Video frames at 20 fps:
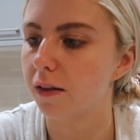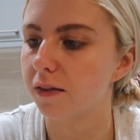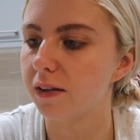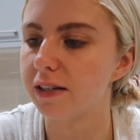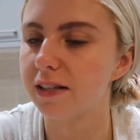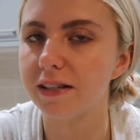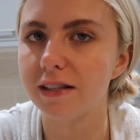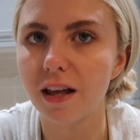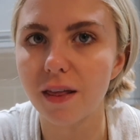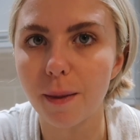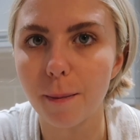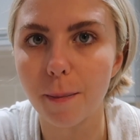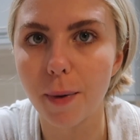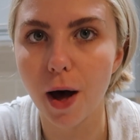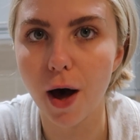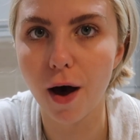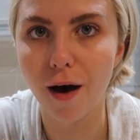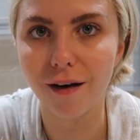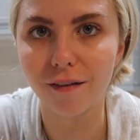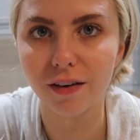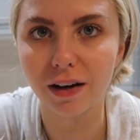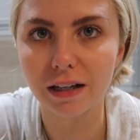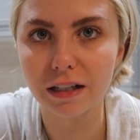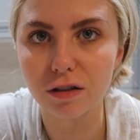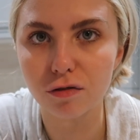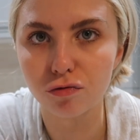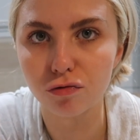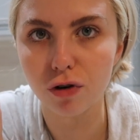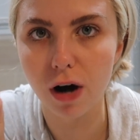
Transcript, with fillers: this is like the perfect